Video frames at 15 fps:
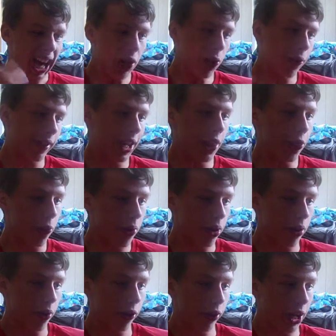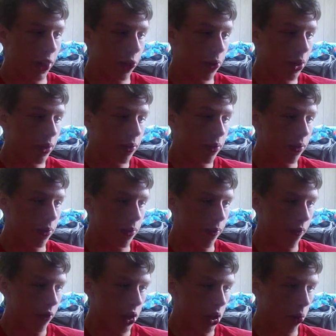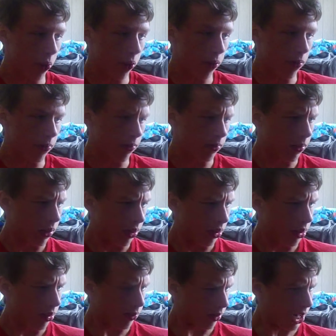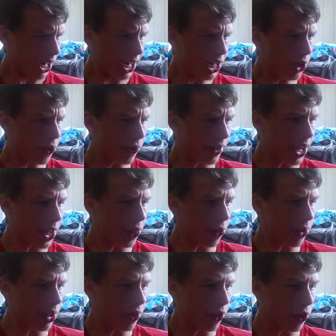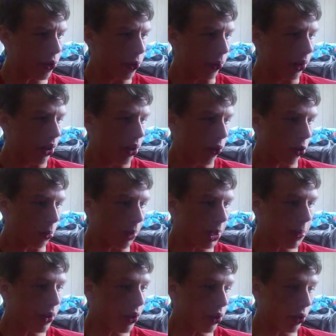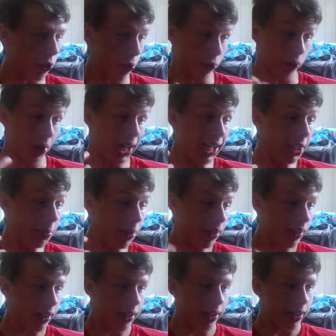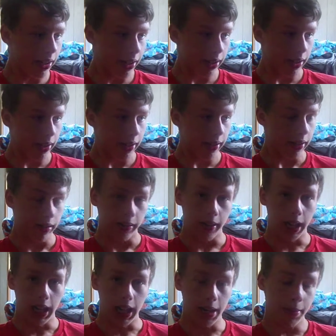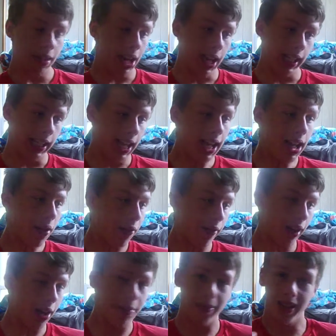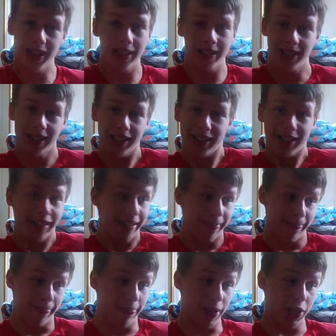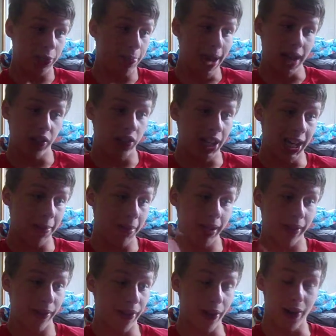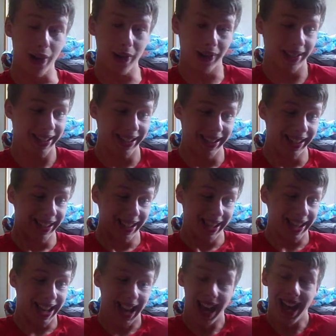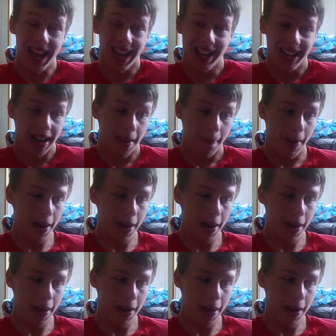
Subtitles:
I do skate three videos. I do skate 3 too. So maybe you could subscribe." I mean, Bish Bash Gaming. So, yeah.